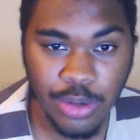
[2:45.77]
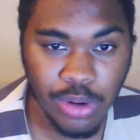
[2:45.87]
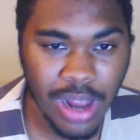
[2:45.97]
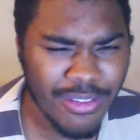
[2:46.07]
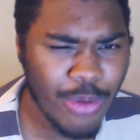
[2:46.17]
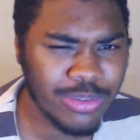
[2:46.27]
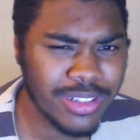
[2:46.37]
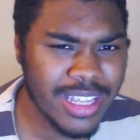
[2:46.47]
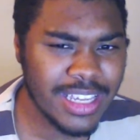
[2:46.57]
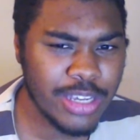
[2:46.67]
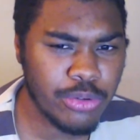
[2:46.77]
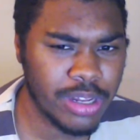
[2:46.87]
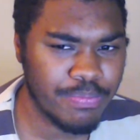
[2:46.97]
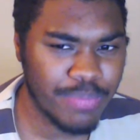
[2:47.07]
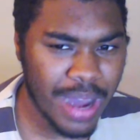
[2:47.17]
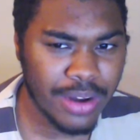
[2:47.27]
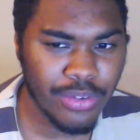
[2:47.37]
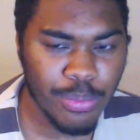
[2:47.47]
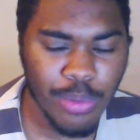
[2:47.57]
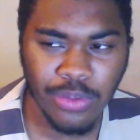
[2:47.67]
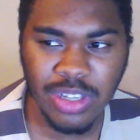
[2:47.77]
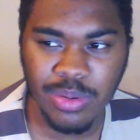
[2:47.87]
I wouldn't say equally bad for both teams.